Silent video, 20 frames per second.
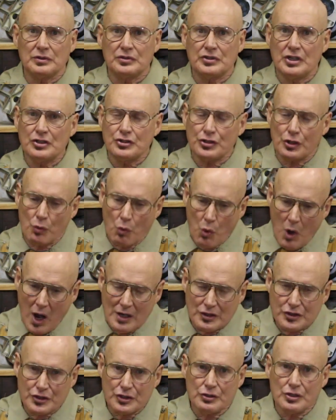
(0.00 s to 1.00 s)
teacher
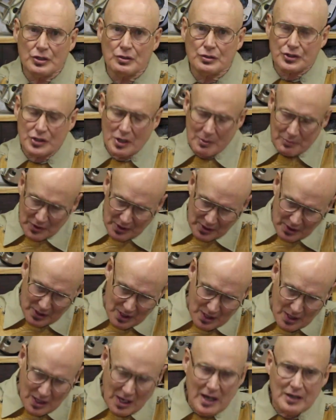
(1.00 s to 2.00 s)
watch you do something
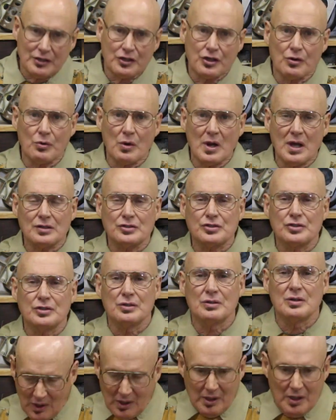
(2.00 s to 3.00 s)
and corrects
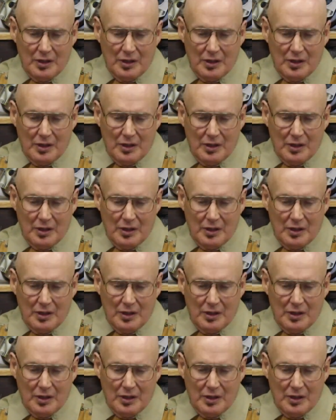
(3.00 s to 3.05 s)
you.